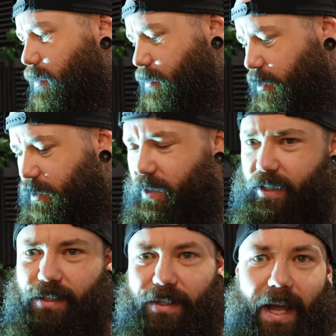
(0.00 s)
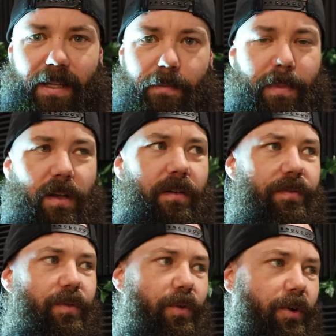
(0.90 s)
so it's not just like sat in the middle
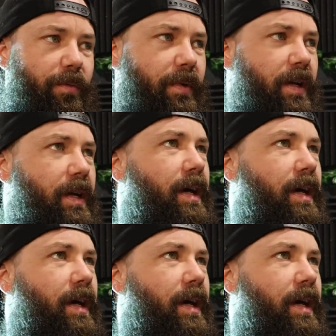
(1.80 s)
of the room.